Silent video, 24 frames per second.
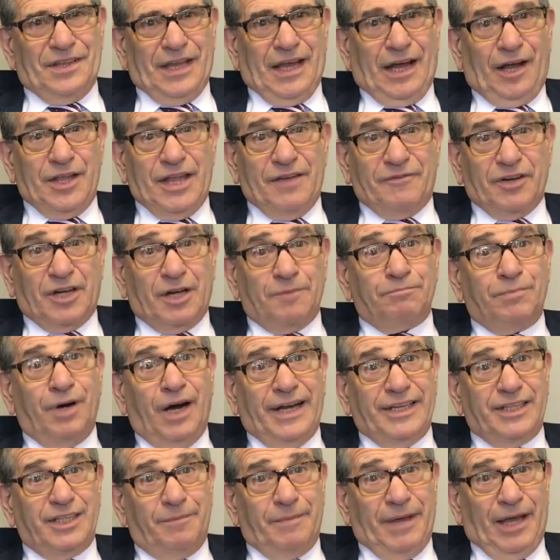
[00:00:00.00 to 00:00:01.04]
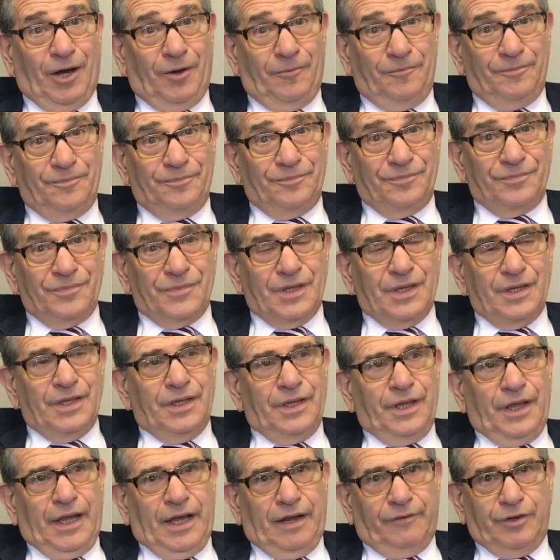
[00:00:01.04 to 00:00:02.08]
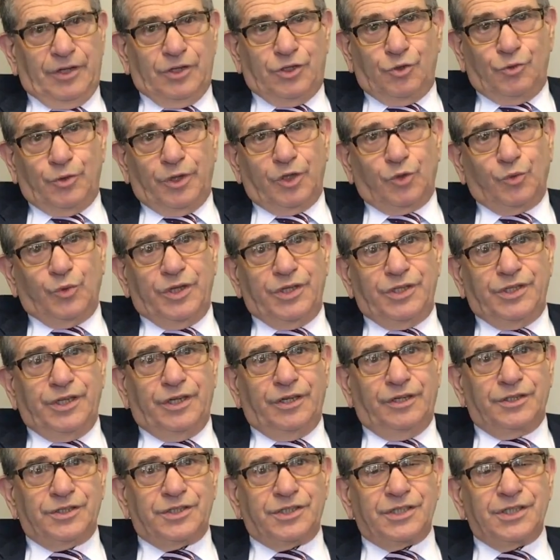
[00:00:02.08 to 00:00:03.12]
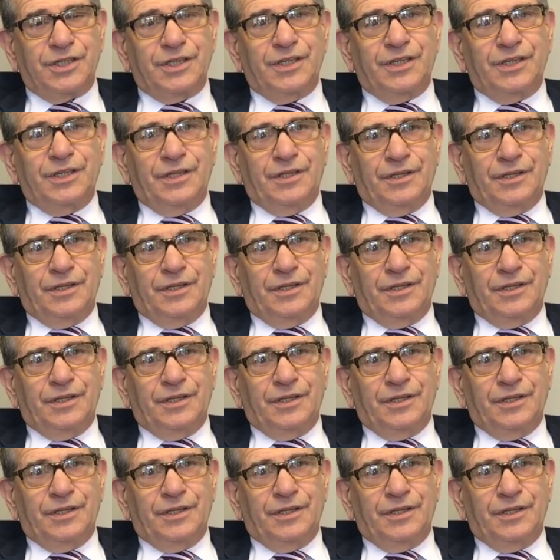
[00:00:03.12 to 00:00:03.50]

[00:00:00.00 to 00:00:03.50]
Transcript: Now you have a combined amount. Every 2 or 3 years,